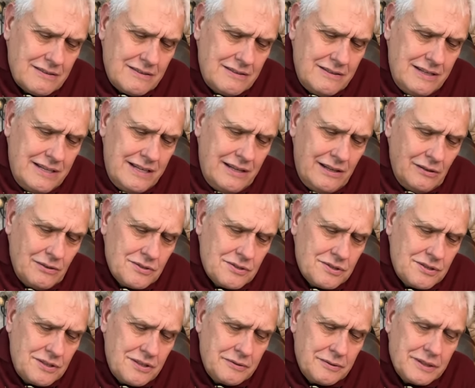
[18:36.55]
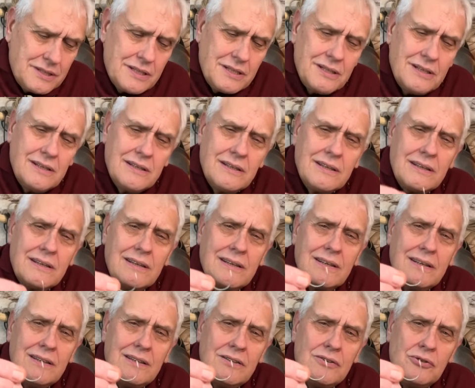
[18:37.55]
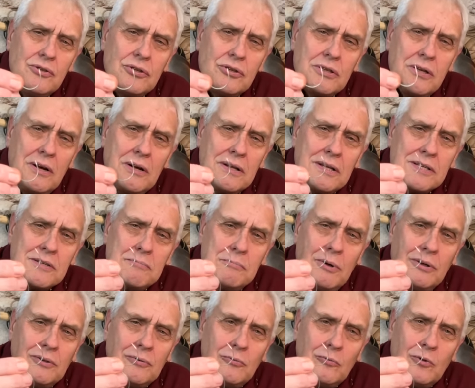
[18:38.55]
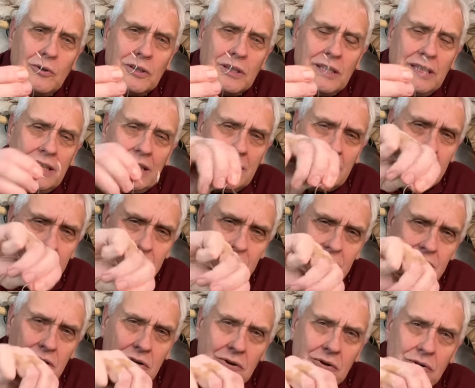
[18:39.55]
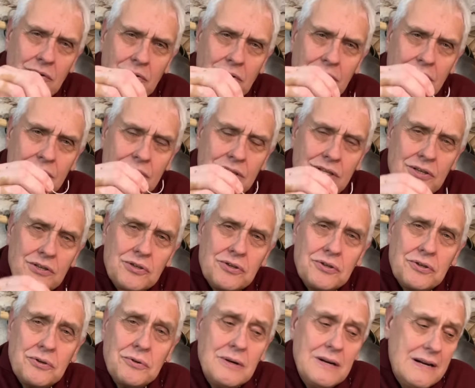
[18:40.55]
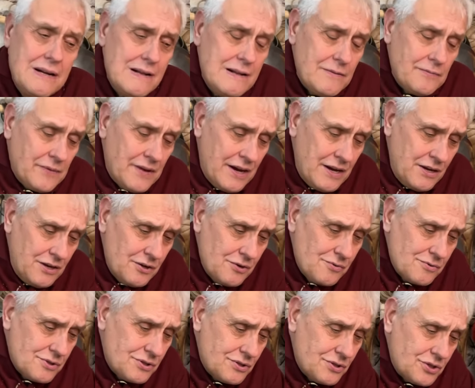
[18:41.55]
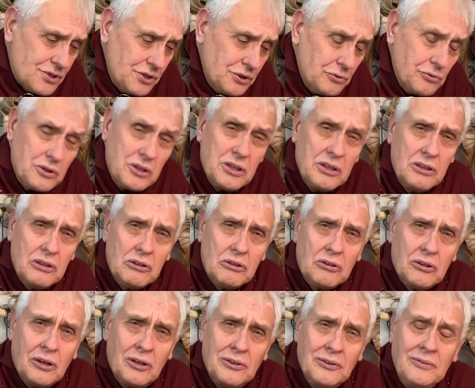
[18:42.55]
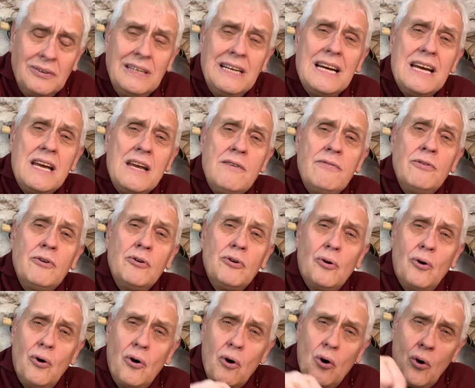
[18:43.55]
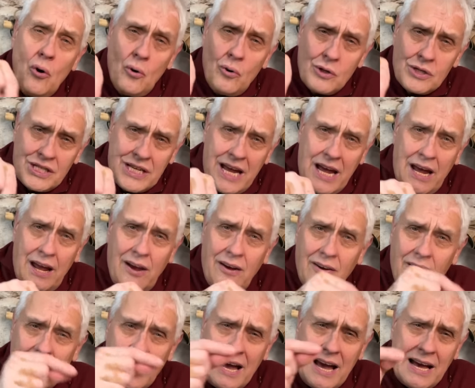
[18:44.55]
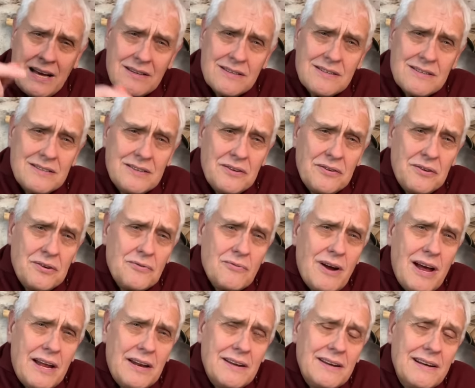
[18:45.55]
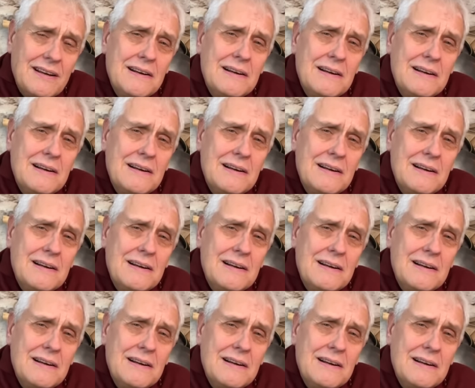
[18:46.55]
needles to do it, just like this modern one here, so you can stitch through. They used silk, cotton, even horsehair as the thread.